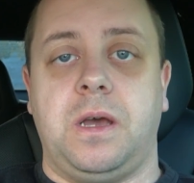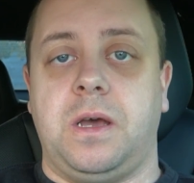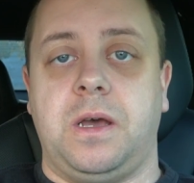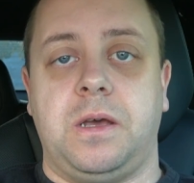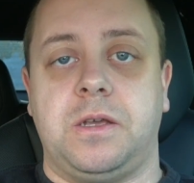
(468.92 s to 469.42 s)

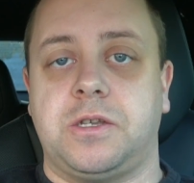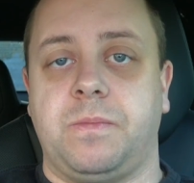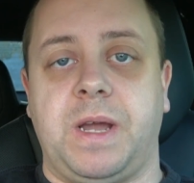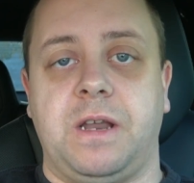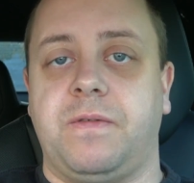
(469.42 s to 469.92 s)

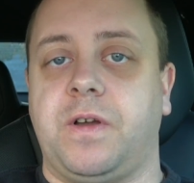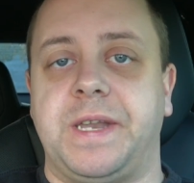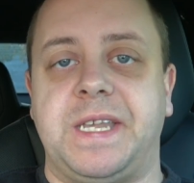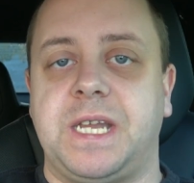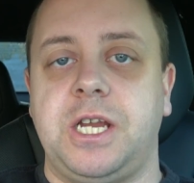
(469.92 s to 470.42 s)
some kind of
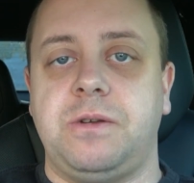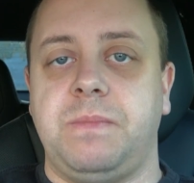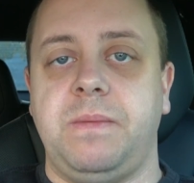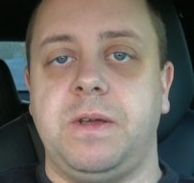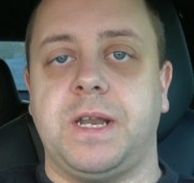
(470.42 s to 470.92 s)

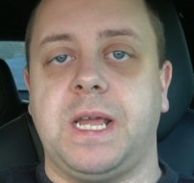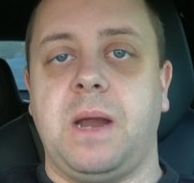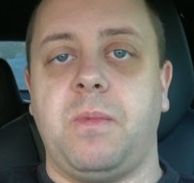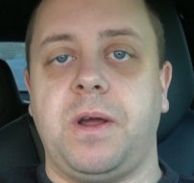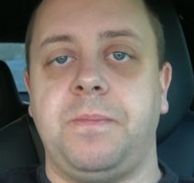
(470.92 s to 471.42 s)
condensation maybe on the
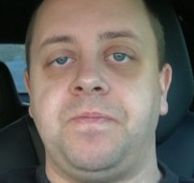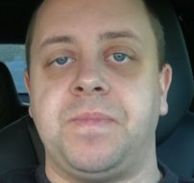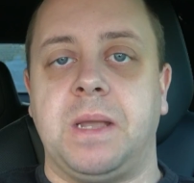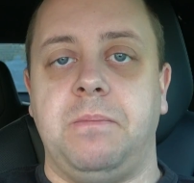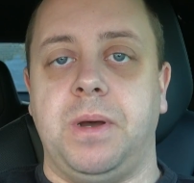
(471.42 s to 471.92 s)
camera,
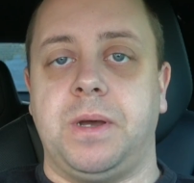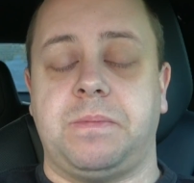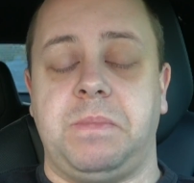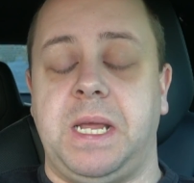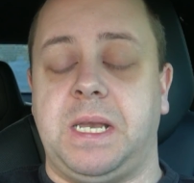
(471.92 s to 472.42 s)

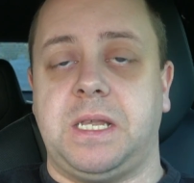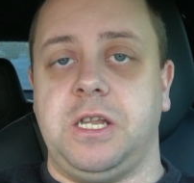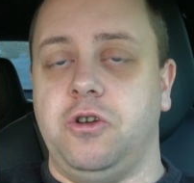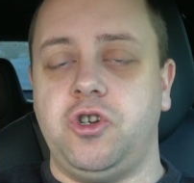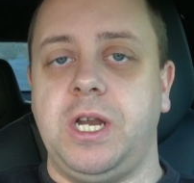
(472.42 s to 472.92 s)
but it
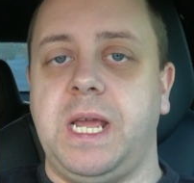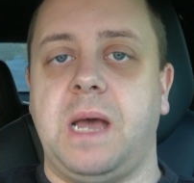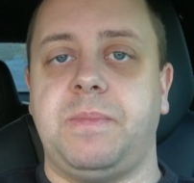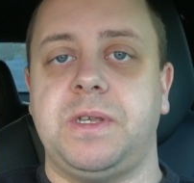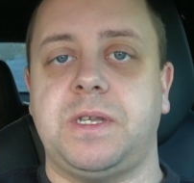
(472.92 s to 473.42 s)
usually
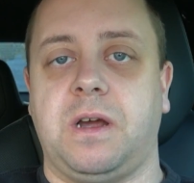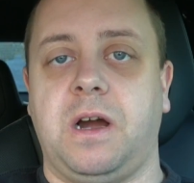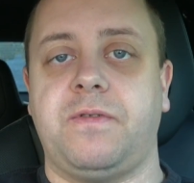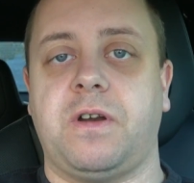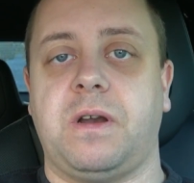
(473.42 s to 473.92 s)
happens
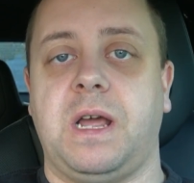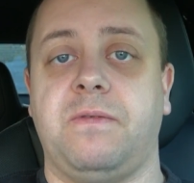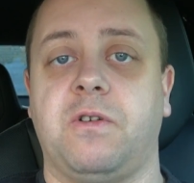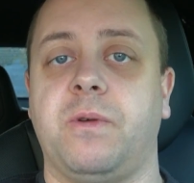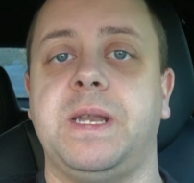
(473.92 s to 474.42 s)
after
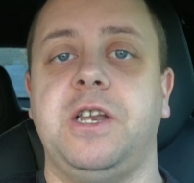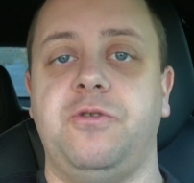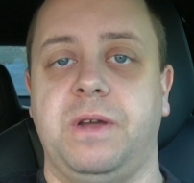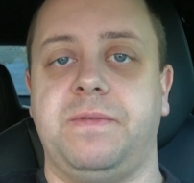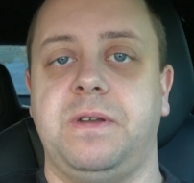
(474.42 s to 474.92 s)
I've already
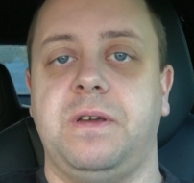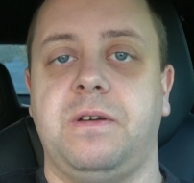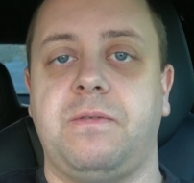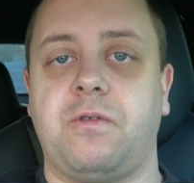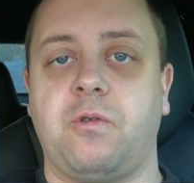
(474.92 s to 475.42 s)
driven
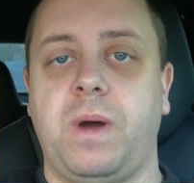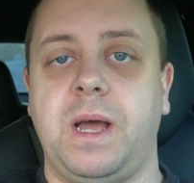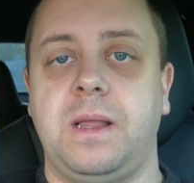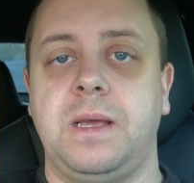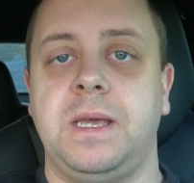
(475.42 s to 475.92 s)
for a
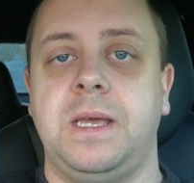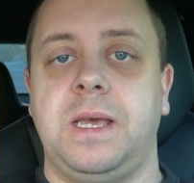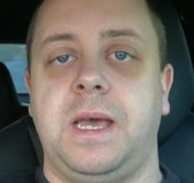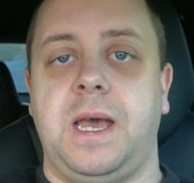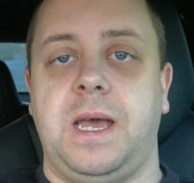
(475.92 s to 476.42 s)
while
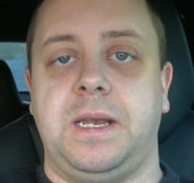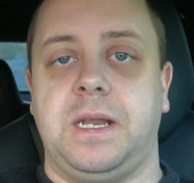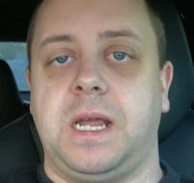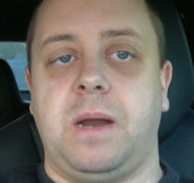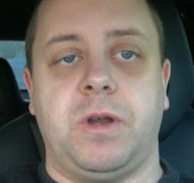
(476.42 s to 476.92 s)

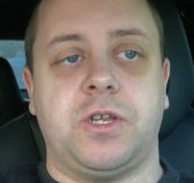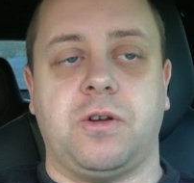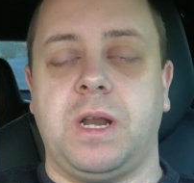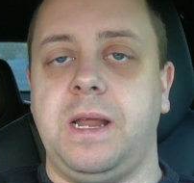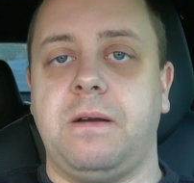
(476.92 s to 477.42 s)
and the cameras
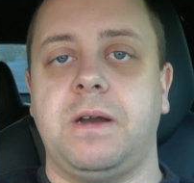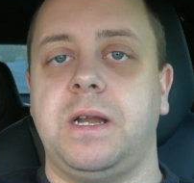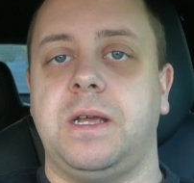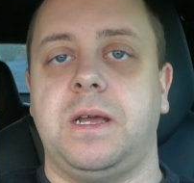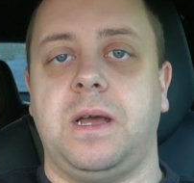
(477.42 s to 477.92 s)
are clear,
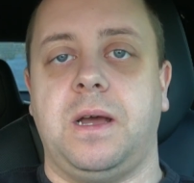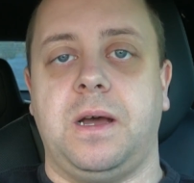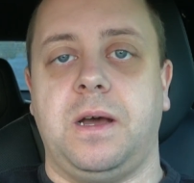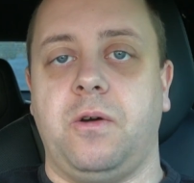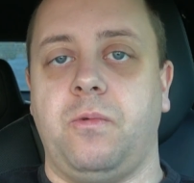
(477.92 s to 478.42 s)

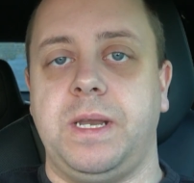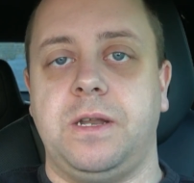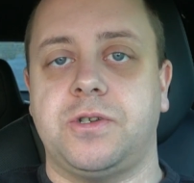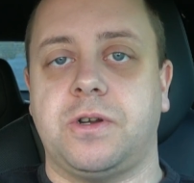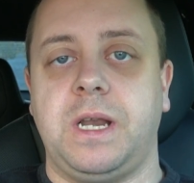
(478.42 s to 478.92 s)

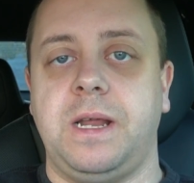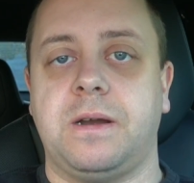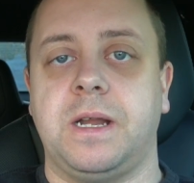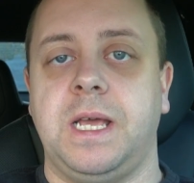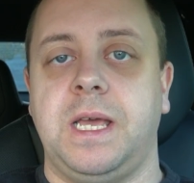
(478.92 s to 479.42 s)
windows are
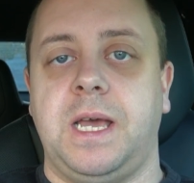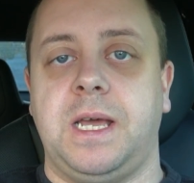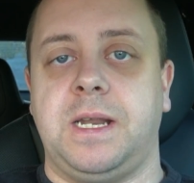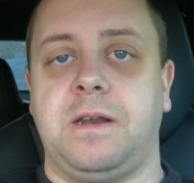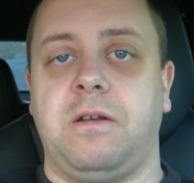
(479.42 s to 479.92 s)
clear,
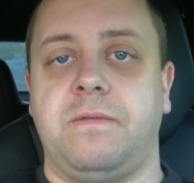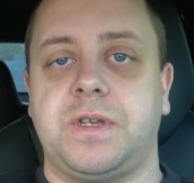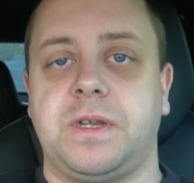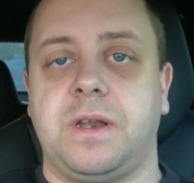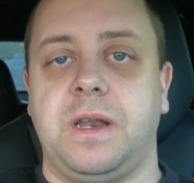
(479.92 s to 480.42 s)
and then all of
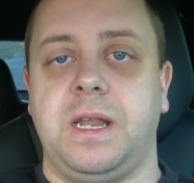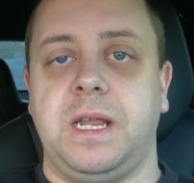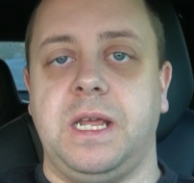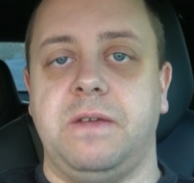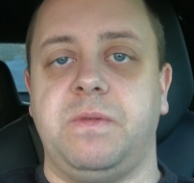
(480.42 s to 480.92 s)
a sudden
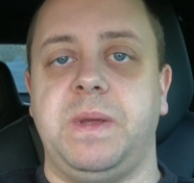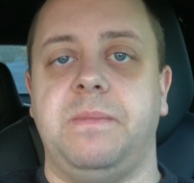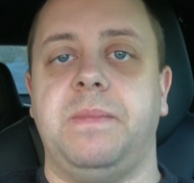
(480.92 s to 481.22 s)
it gives me